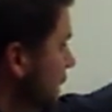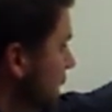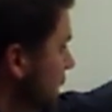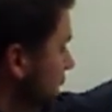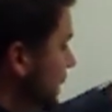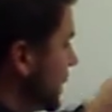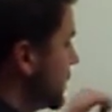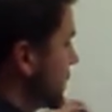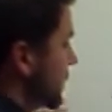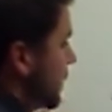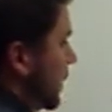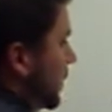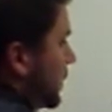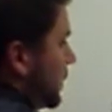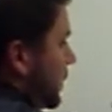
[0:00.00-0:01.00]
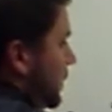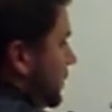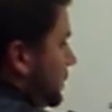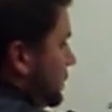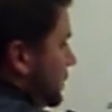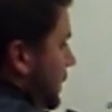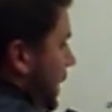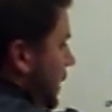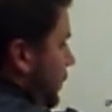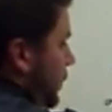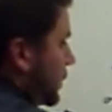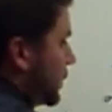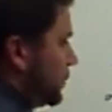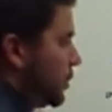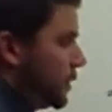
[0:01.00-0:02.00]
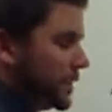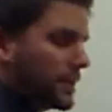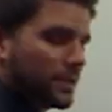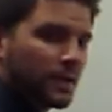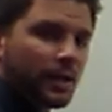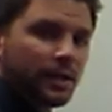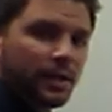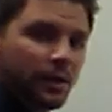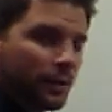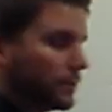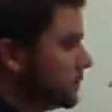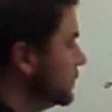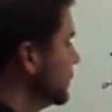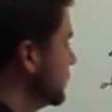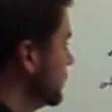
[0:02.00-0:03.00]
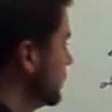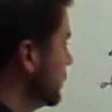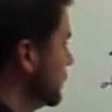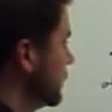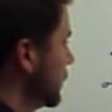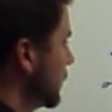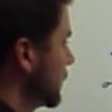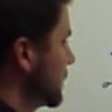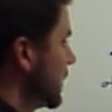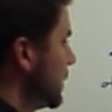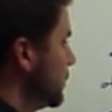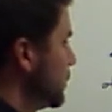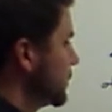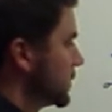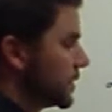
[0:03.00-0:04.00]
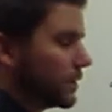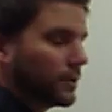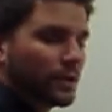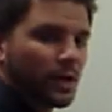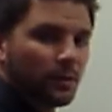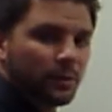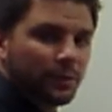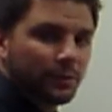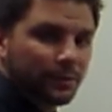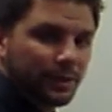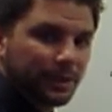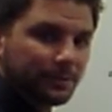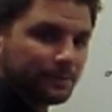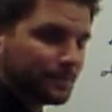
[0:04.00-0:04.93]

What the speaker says: If I start at one of the points that I know, for example 0, 3,